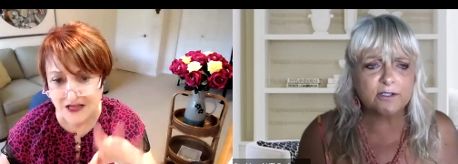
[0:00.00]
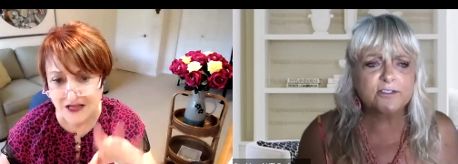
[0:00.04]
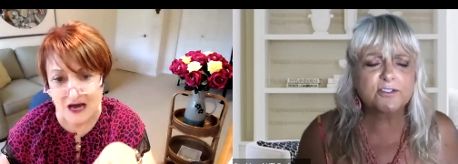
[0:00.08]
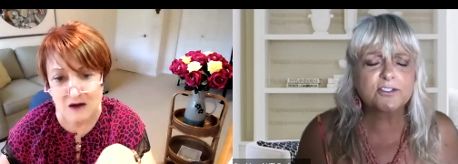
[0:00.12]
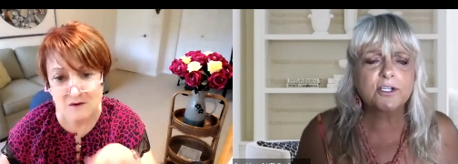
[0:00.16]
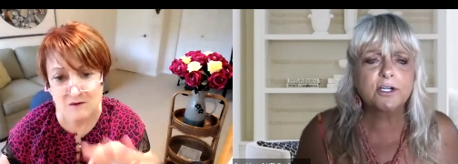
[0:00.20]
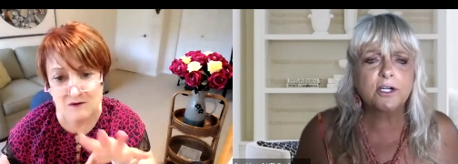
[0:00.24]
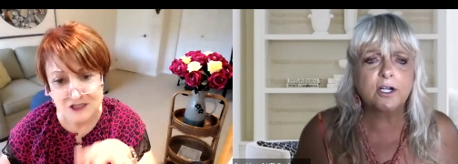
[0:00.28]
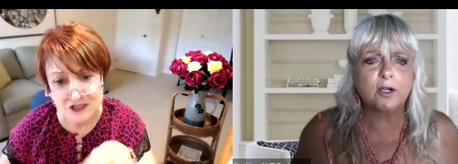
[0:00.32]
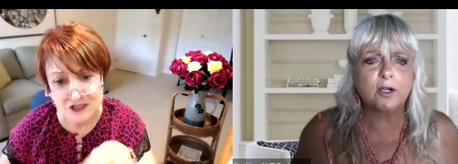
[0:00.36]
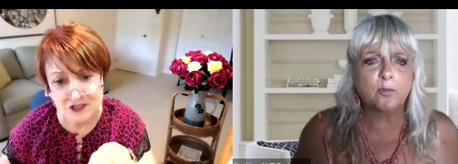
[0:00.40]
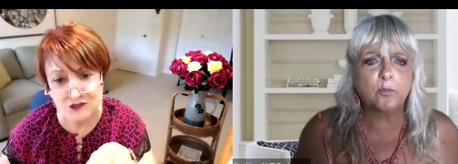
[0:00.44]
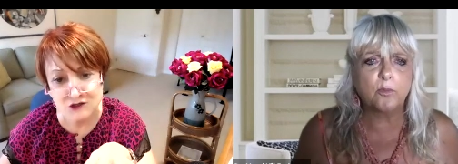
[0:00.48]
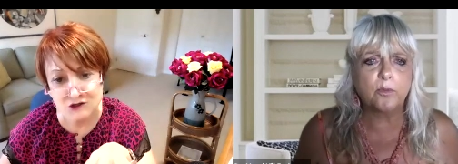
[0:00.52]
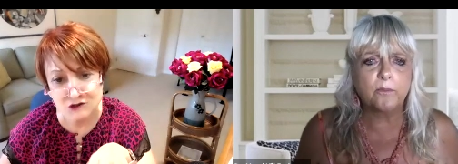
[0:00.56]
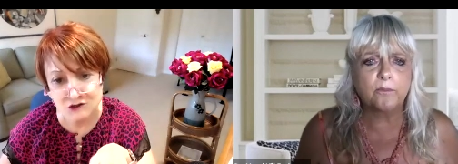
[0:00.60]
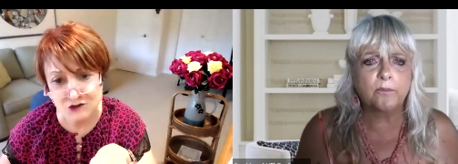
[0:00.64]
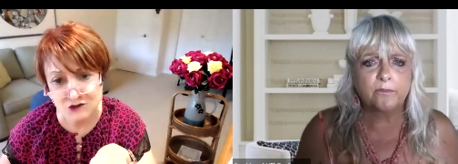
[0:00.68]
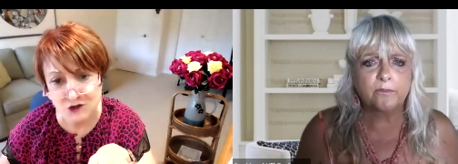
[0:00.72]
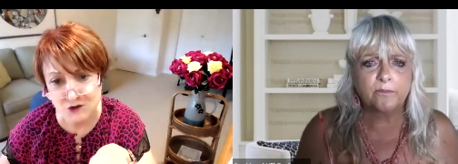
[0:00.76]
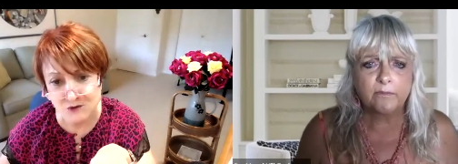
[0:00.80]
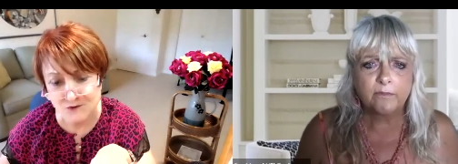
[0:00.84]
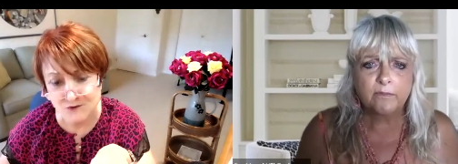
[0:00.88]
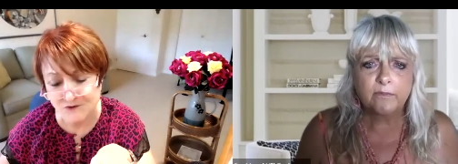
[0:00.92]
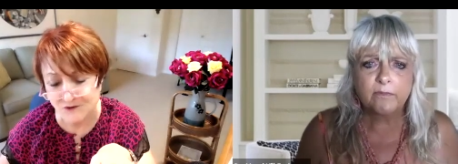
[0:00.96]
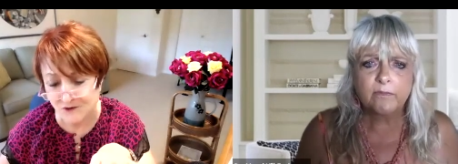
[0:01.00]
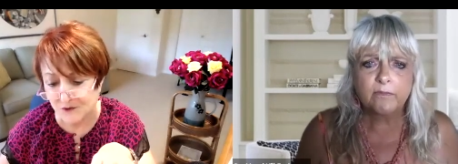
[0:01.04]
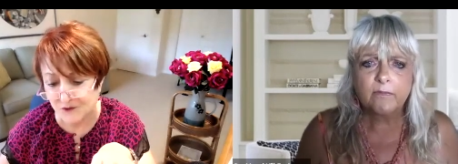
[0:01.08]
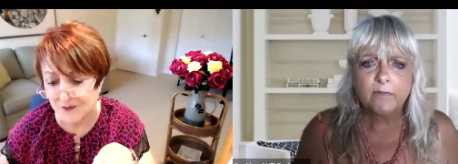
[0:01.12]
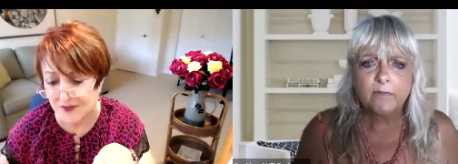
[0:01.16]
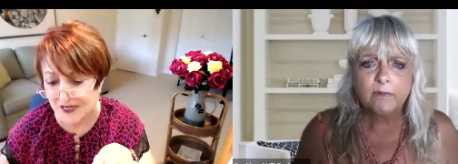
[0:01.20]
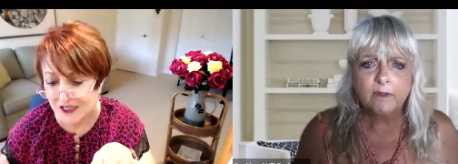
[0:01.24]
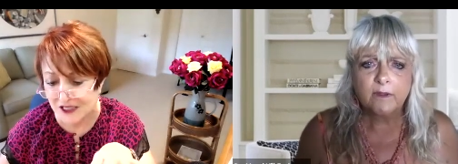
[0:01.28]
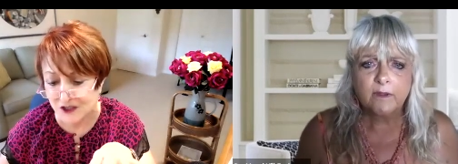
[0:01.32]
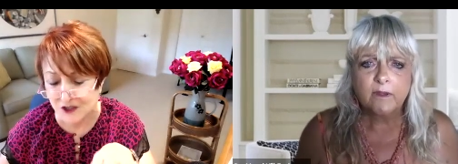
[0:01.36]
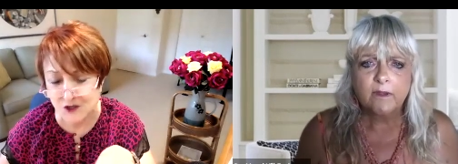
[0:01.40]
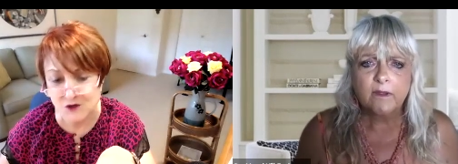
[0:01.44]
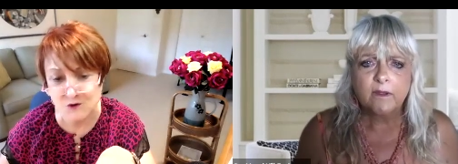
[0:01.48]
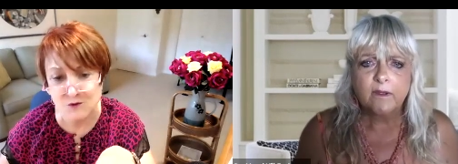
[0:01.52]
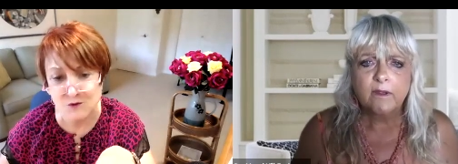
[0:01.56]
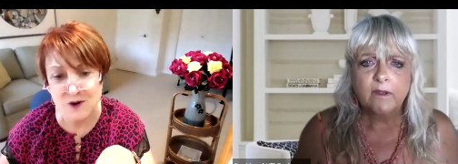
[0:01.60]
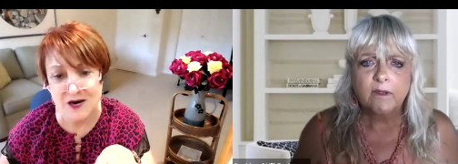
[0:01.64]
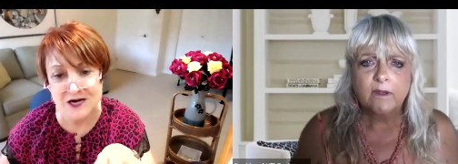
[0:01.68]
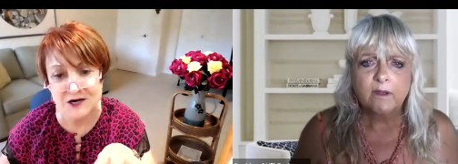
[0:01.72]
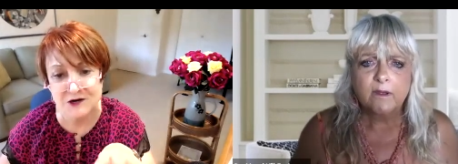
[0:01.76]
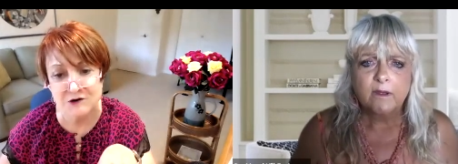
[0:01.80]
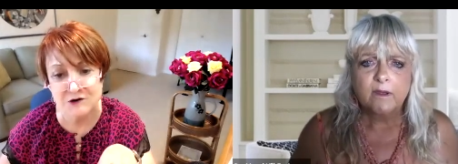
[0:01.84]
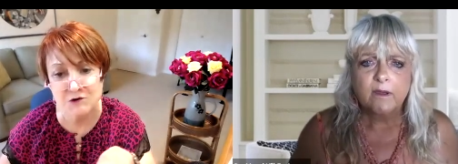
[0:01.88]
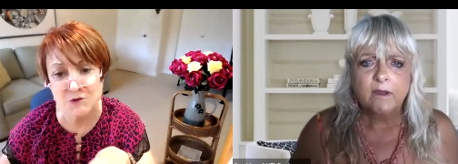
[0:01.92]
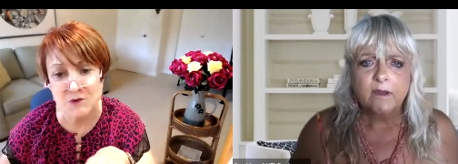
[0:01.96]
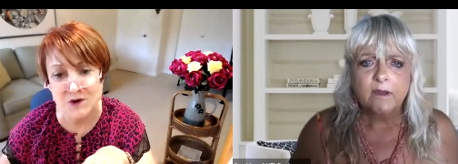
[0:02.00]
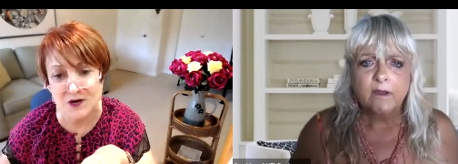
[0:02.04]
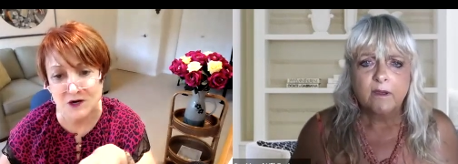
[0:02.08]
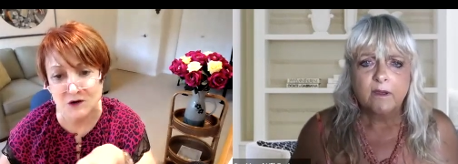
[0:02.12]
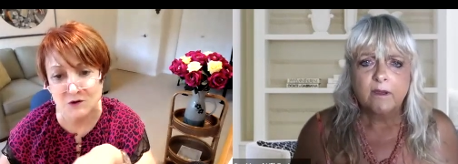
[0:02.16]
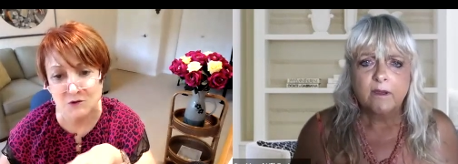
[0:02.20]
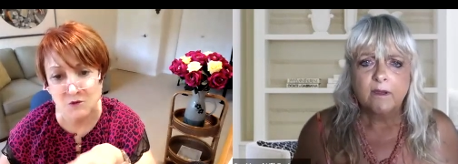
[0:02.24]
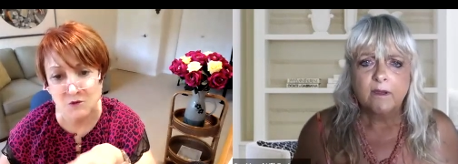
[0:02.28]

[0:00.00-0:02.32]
Speaker 1: that sure. was a new term for me too. I knew what it